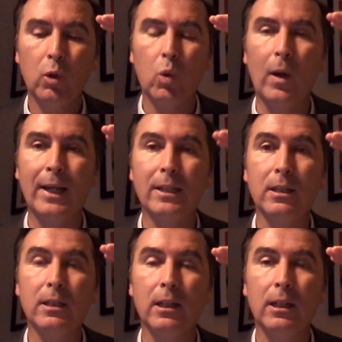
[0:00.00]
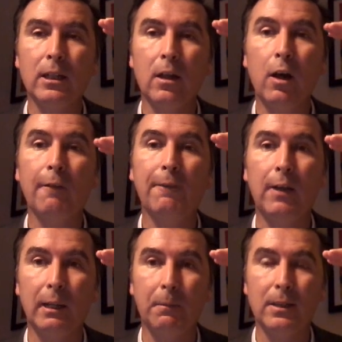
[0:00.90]
quantity of
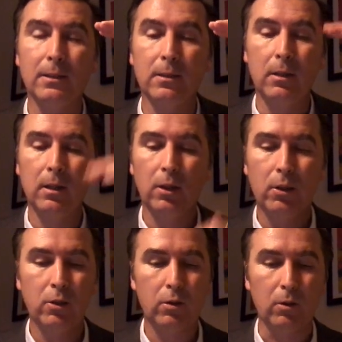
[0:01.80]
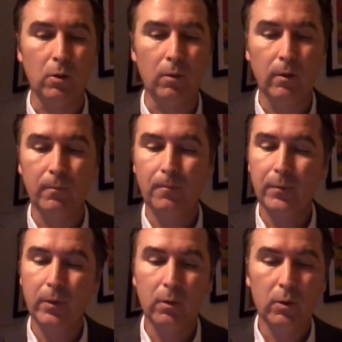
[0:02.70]
lipids? So
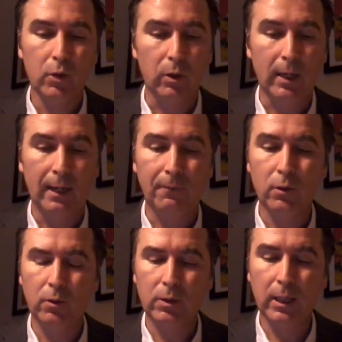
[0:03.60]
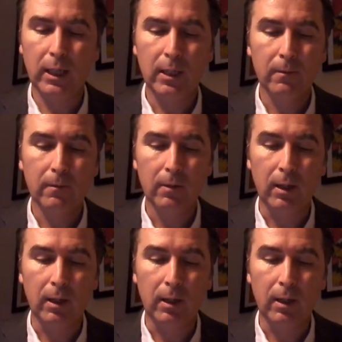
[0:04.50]
you have to see